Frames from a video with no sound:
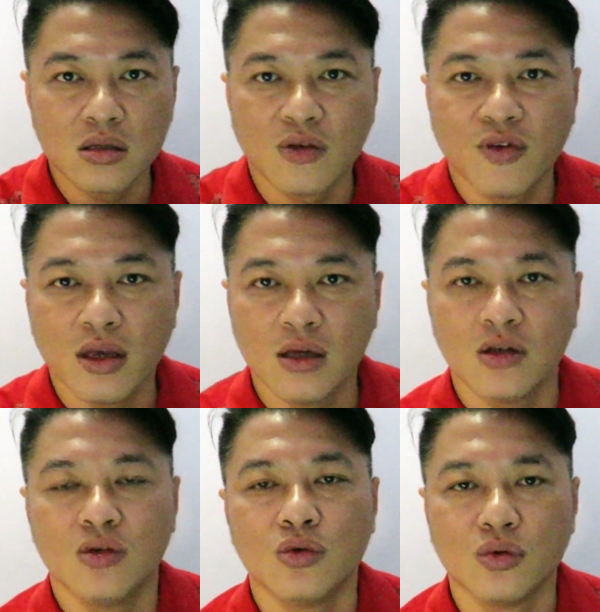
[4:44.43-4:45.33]

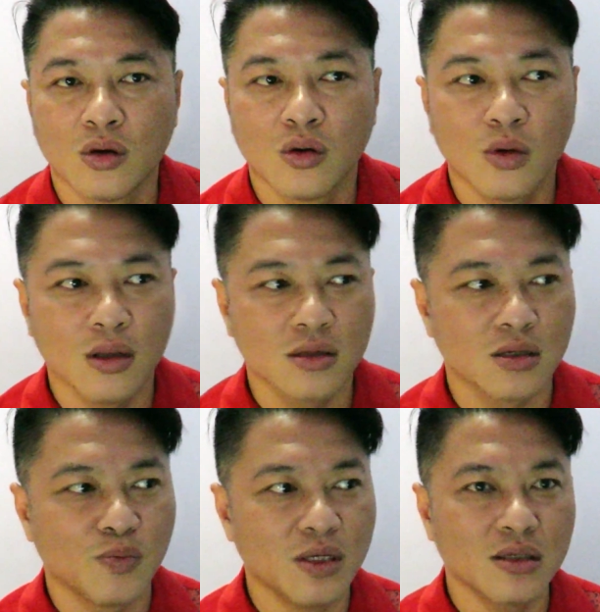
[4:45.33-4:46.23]
surveyor do? What does
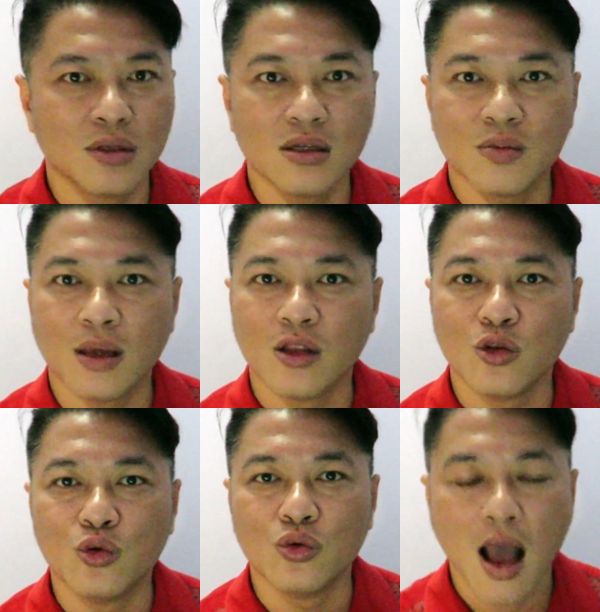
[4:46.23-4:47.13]
a businessman
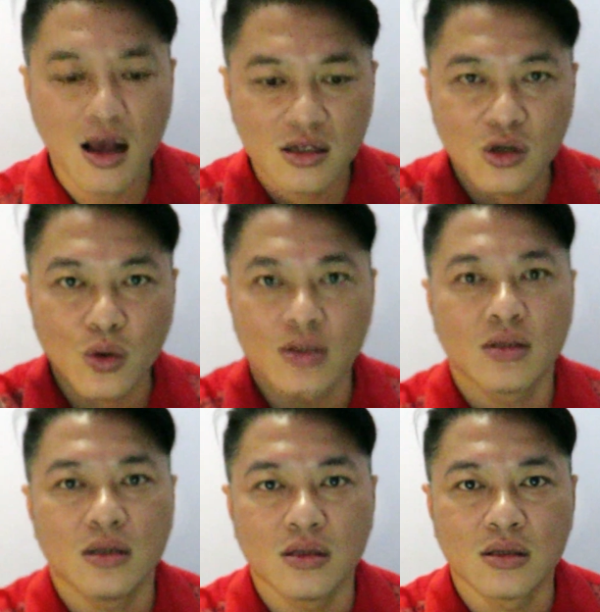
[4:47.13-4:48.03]
do? Ask
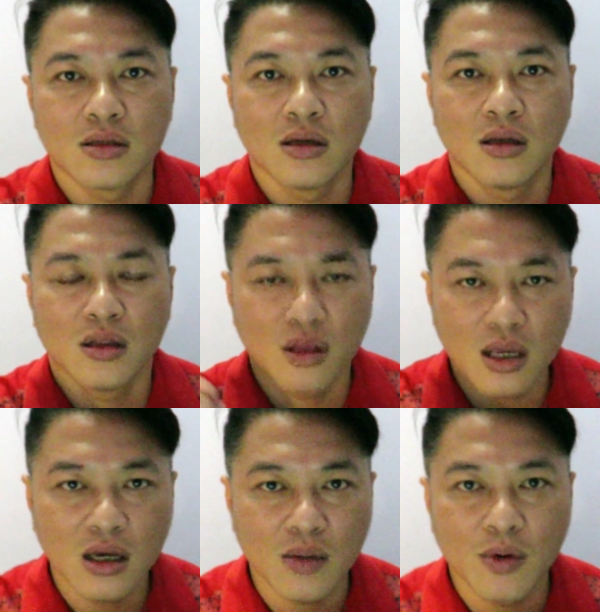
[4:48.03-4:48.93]
questions.
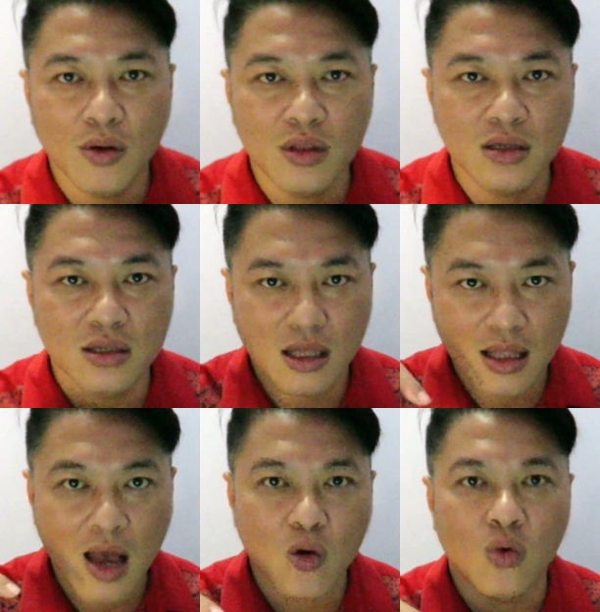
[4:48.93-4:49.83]
Think about this
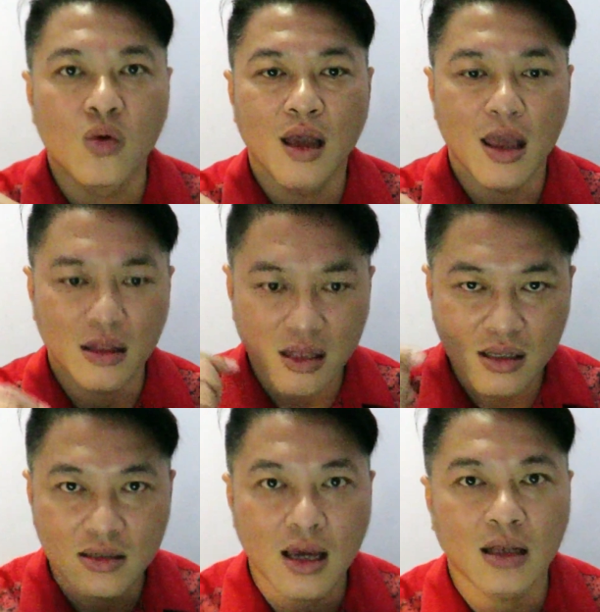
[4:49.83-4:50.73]
now and
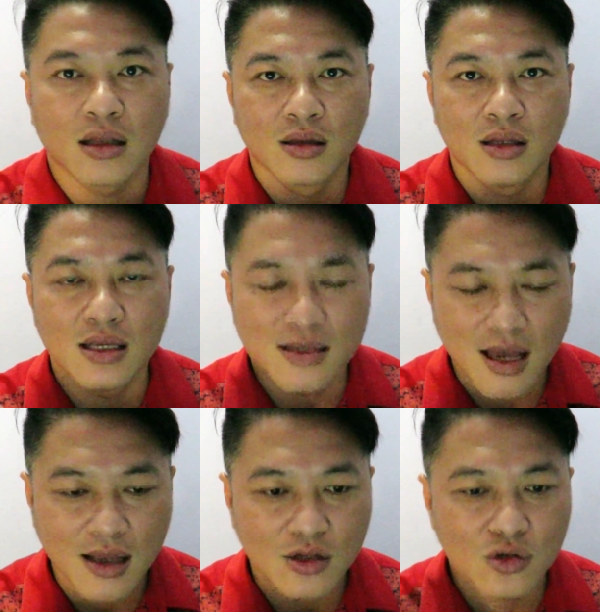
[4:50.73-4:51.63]
decide.
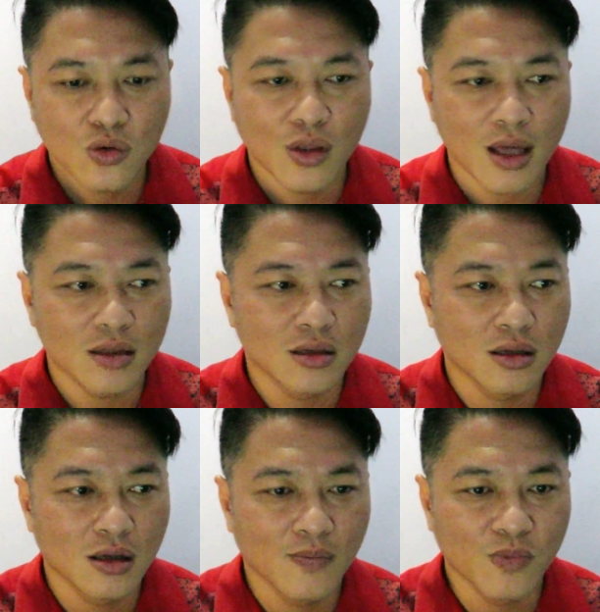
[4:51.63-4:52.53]
Decide so that
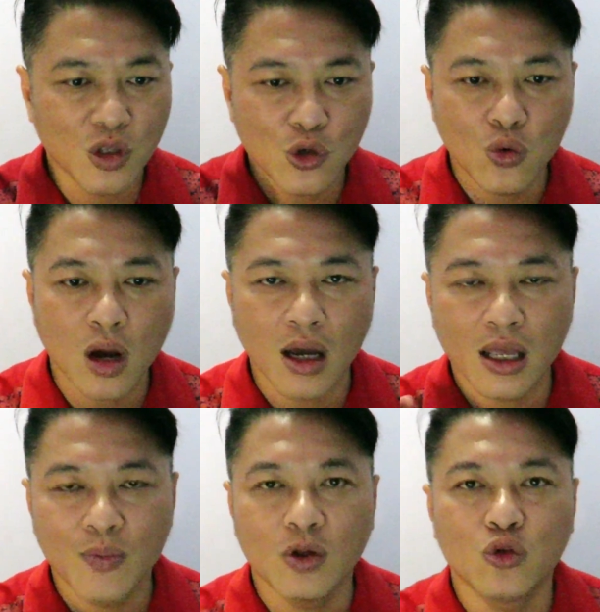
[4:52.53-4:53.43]
you are
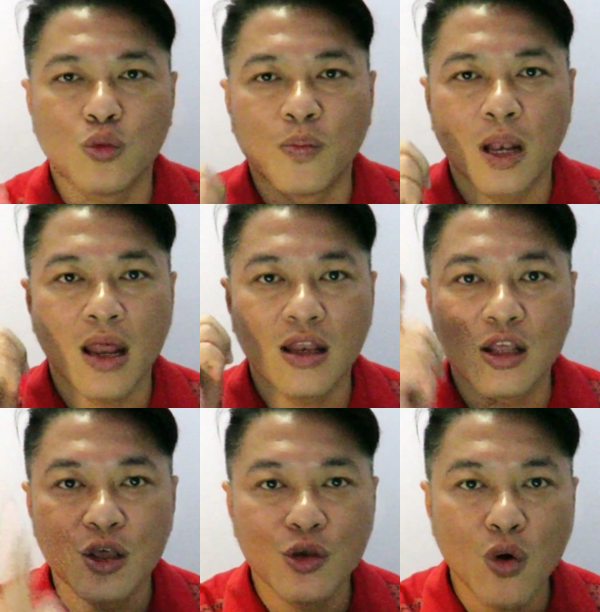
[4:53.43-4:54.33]
able to plan
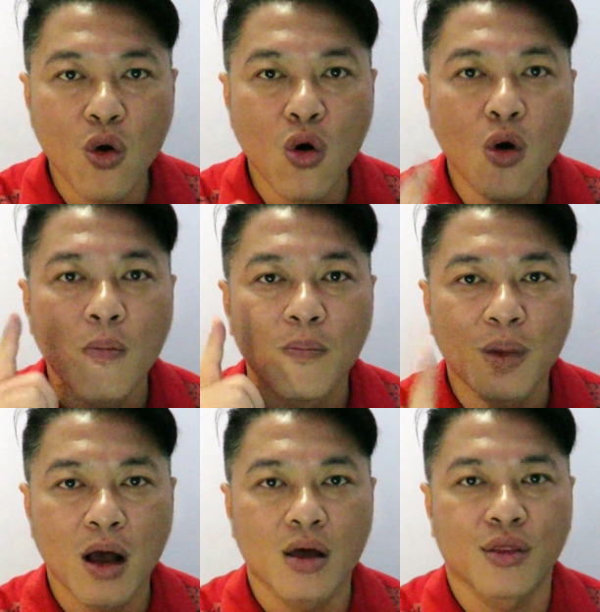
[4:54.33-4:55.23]
your
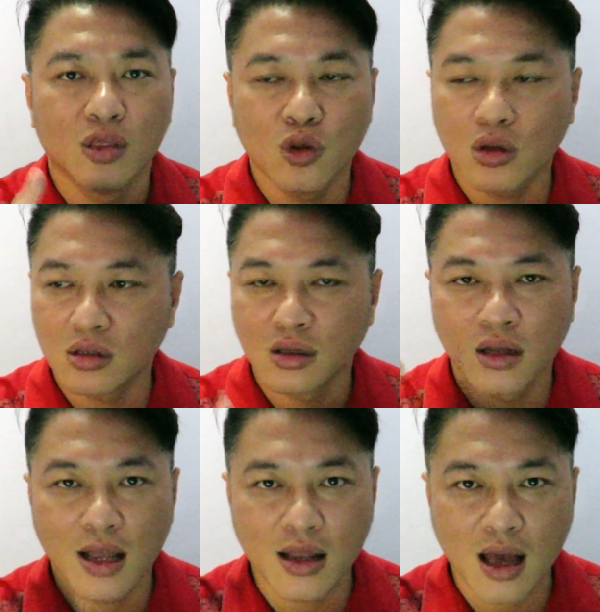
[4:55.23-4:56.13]
path, not
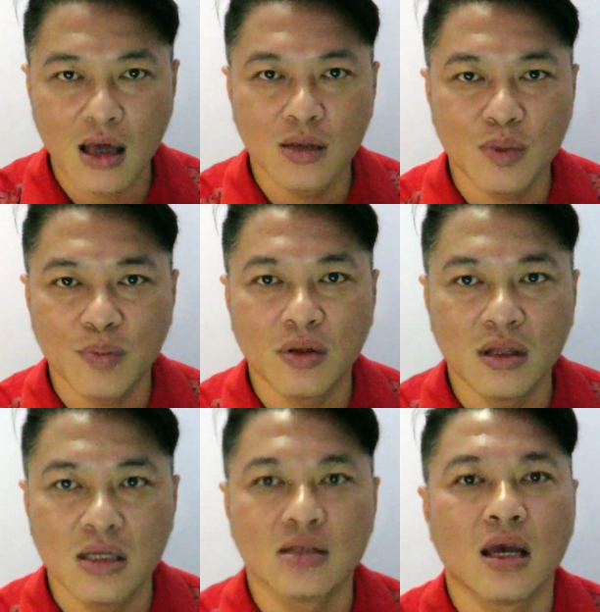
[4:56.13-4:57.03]
let other people
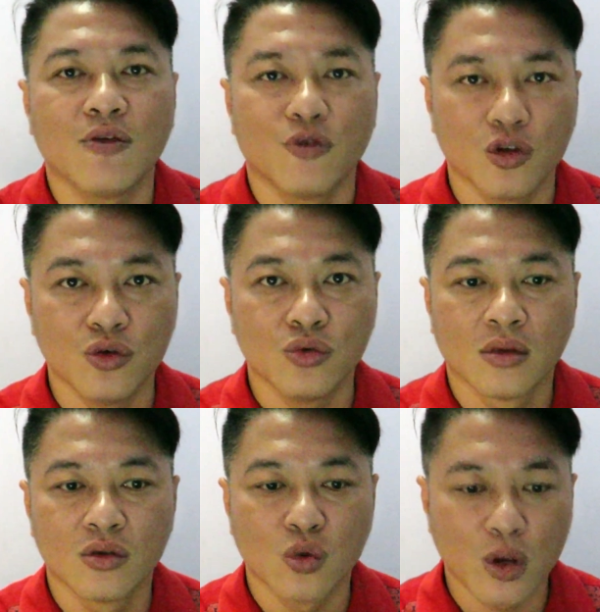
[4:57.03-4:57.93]
decide for you.
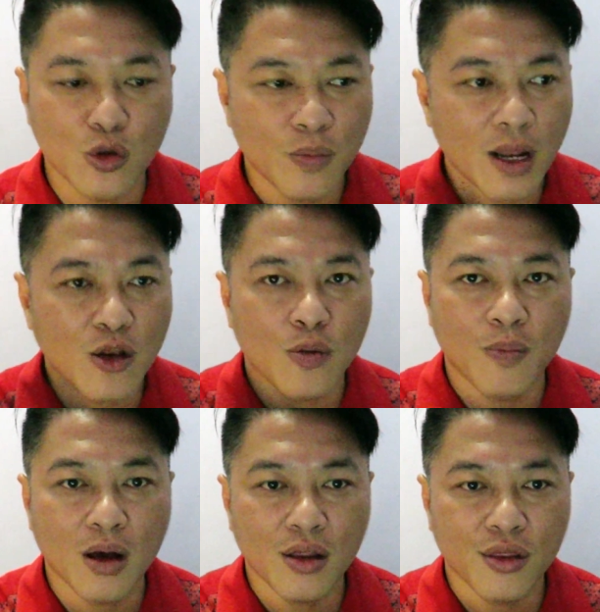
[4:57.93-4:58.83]
So when you plan your
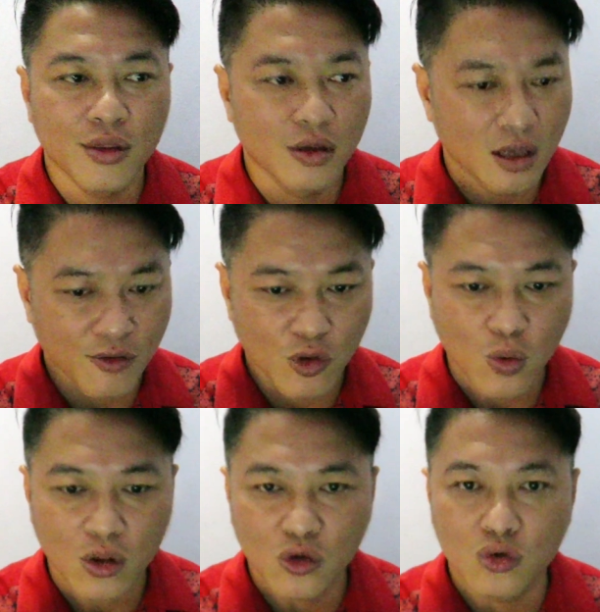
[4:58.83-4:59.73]
path, if you
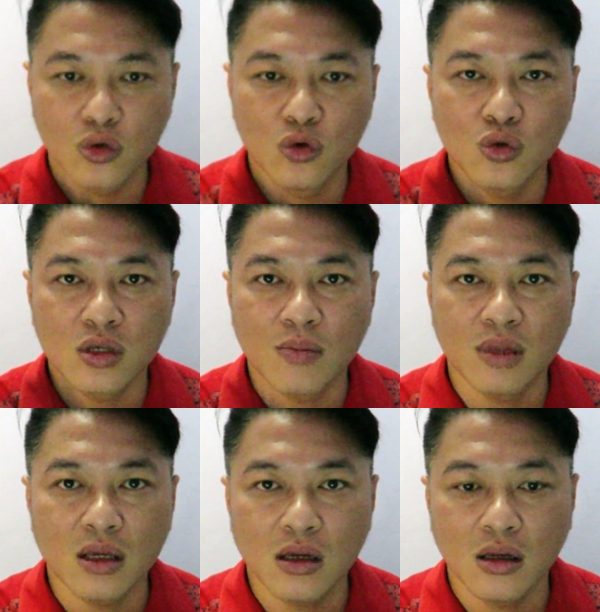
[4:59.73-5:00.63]
want to do
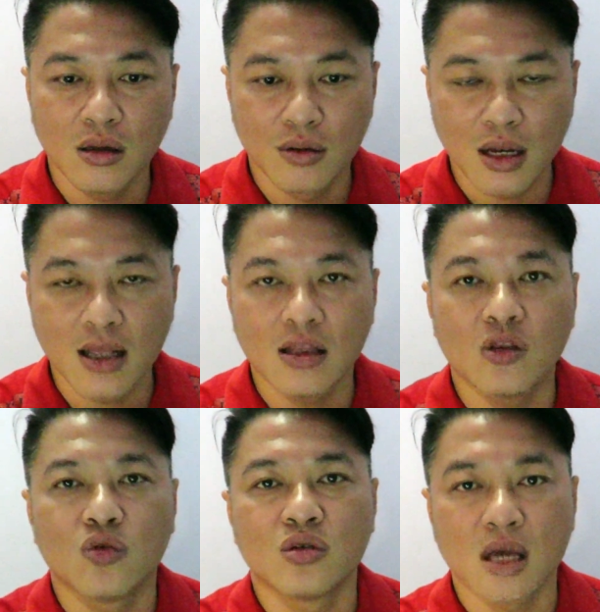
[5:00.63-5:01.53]
something
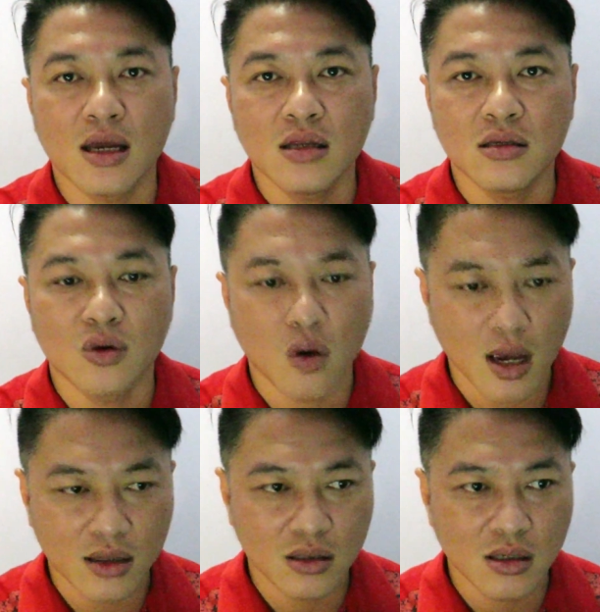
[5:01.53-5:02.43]
related to science or
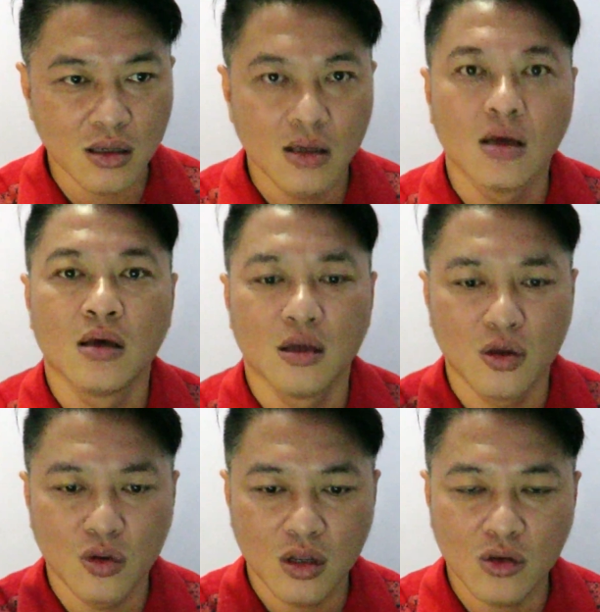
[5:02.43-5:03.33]
IT,
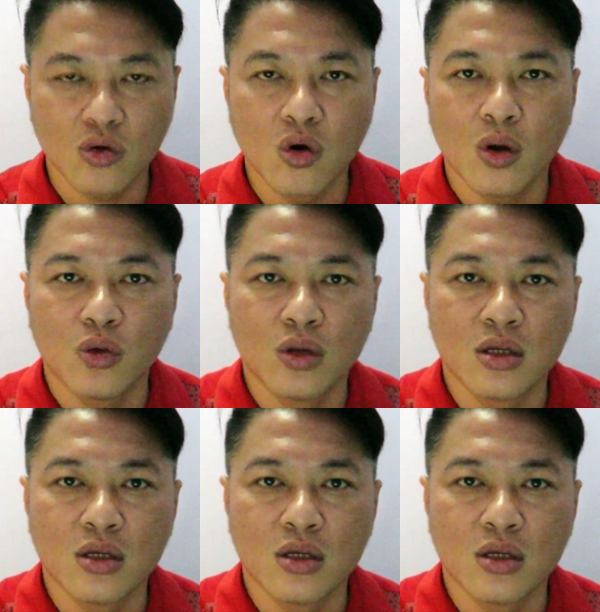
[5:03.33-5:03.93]
you need to go into